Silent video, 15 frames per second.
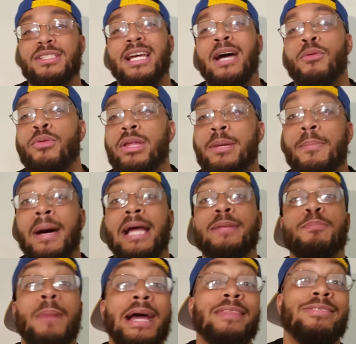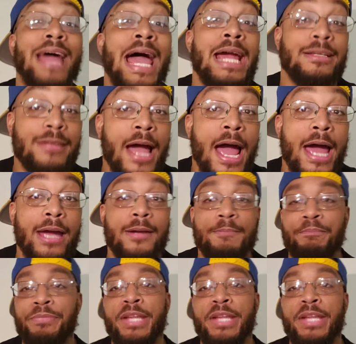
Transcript: is not really my my thing thing.